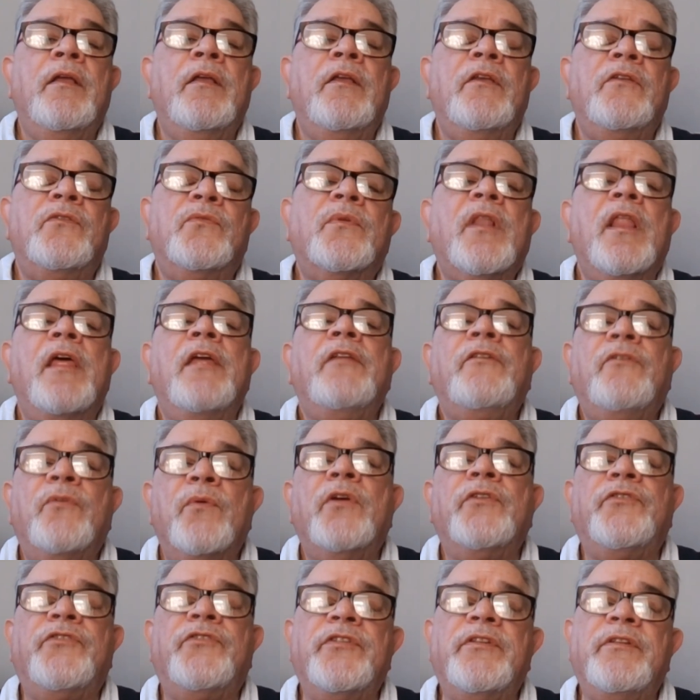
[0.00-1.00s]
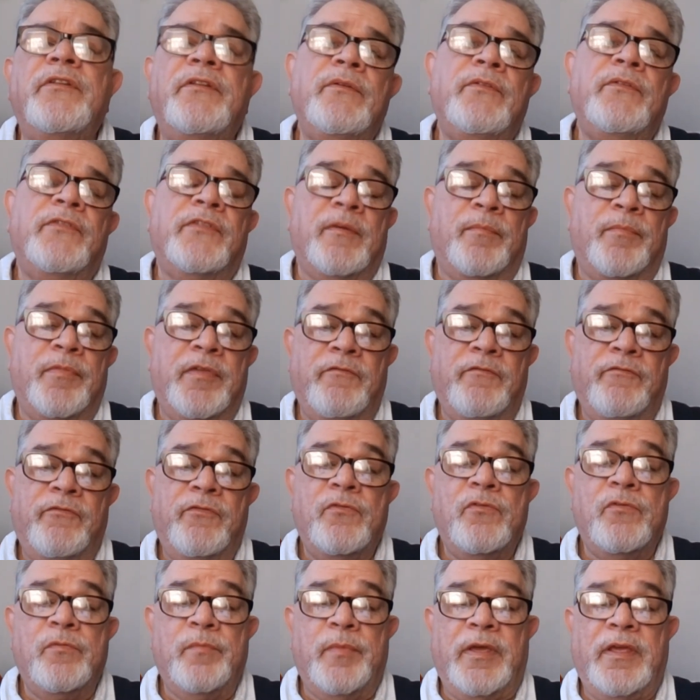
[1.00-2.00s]
So I'd like to ask you to do something
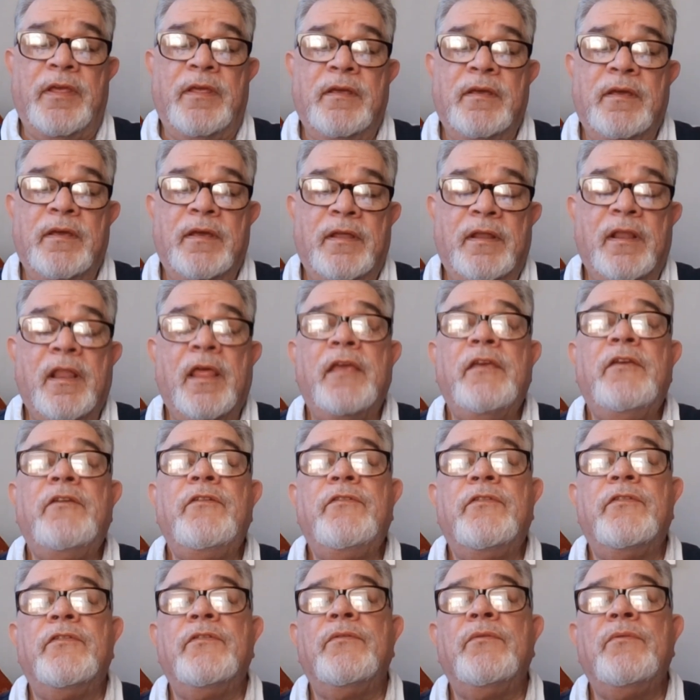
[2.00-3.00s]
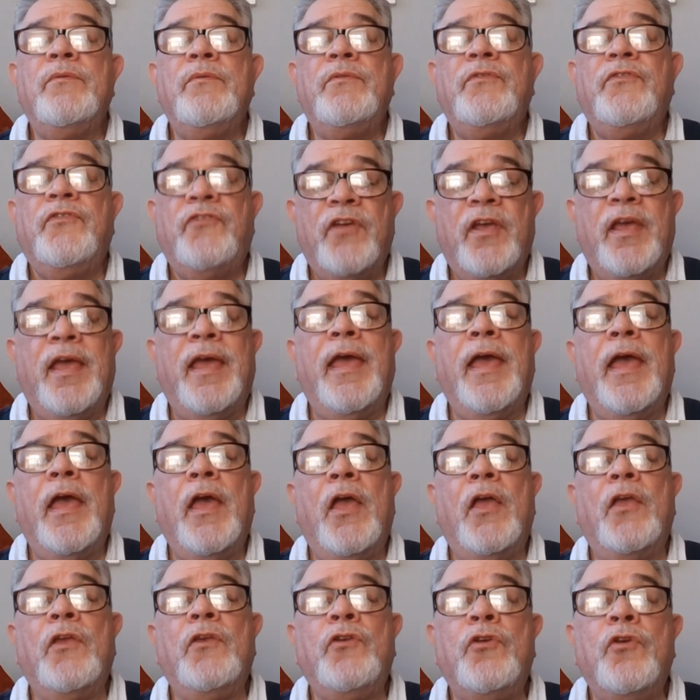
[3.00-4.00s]
for me. I'd like you to
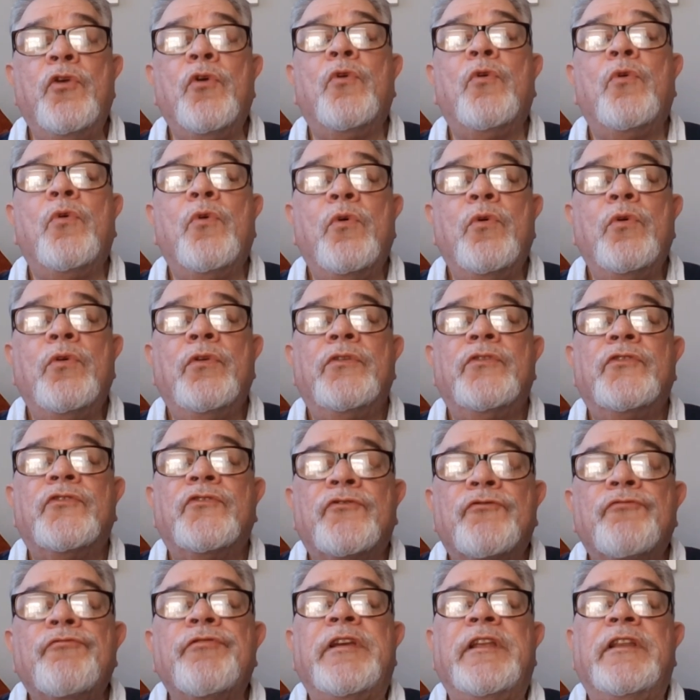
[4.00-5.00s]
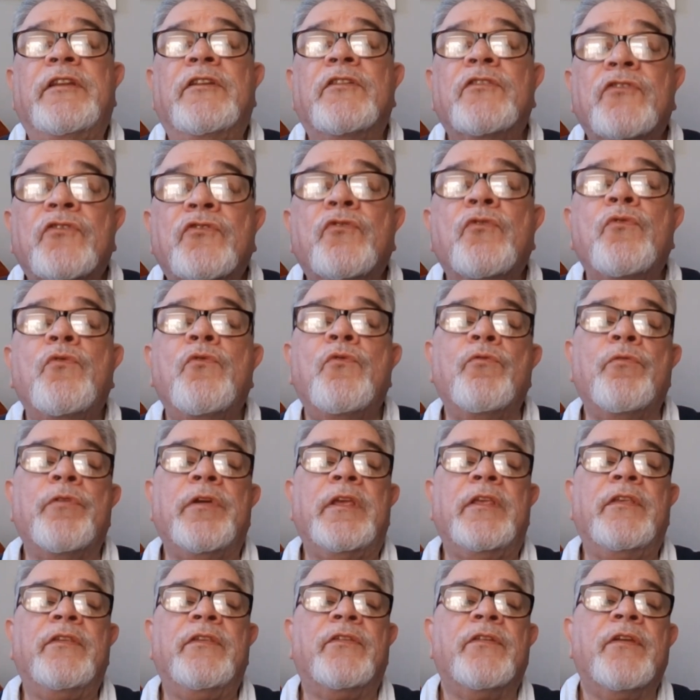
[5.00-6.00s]
share your street
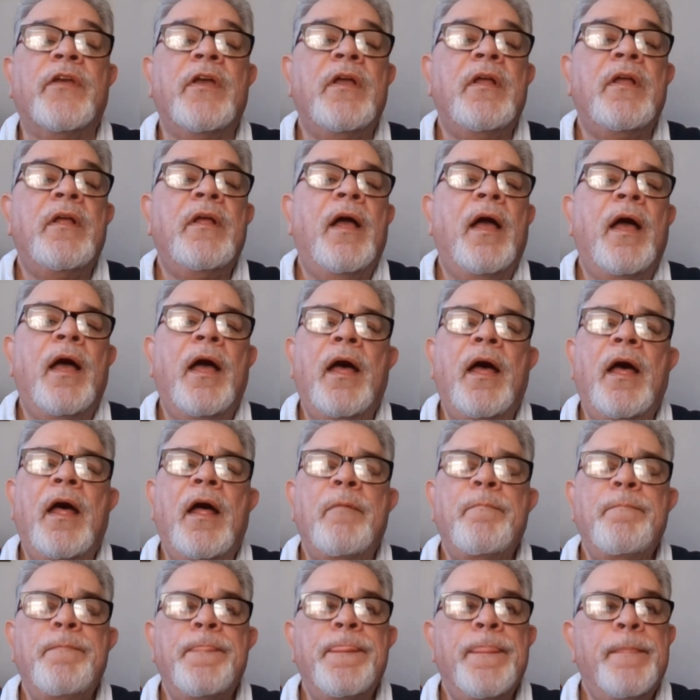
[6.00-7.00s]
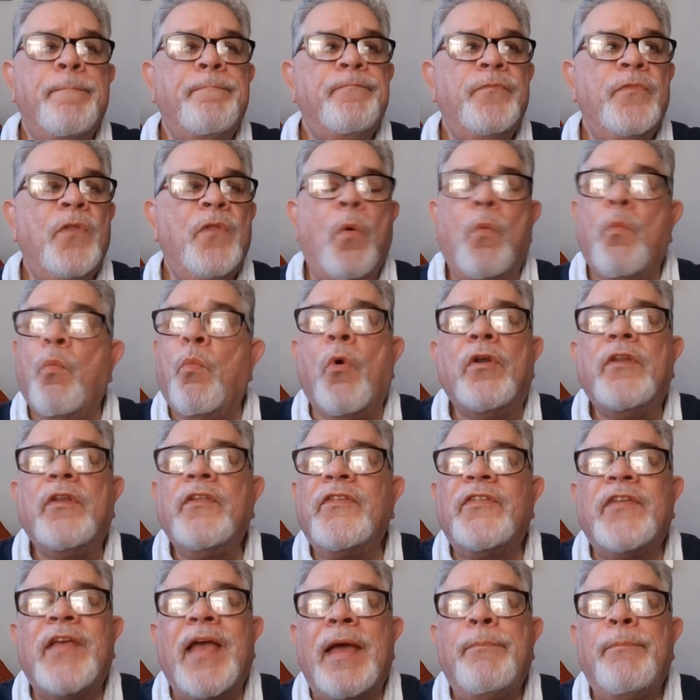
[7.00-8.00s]
stories. Um, what
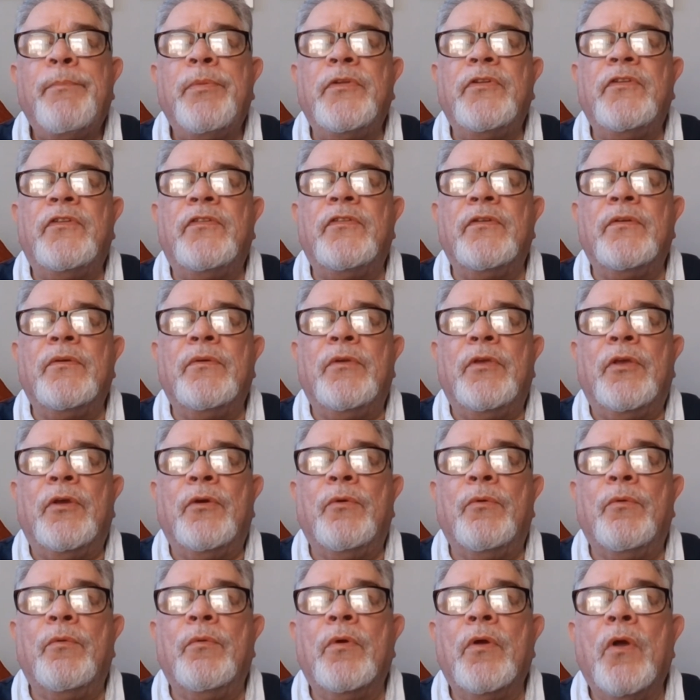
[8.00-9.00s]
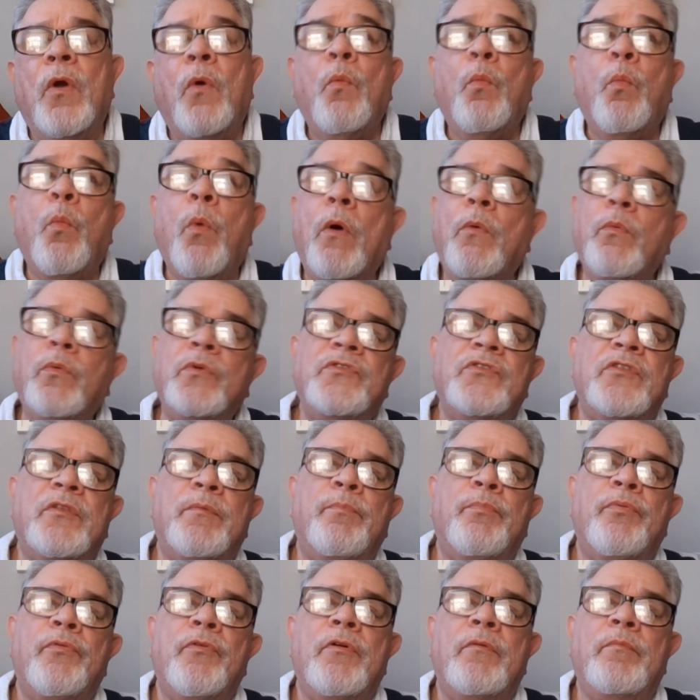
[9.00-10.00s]
has happened to you? What was the
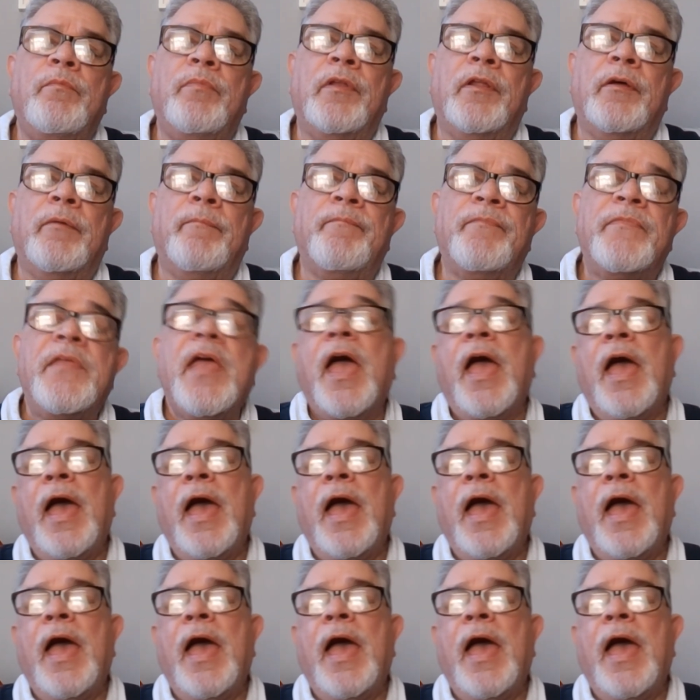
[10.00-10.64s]
problem?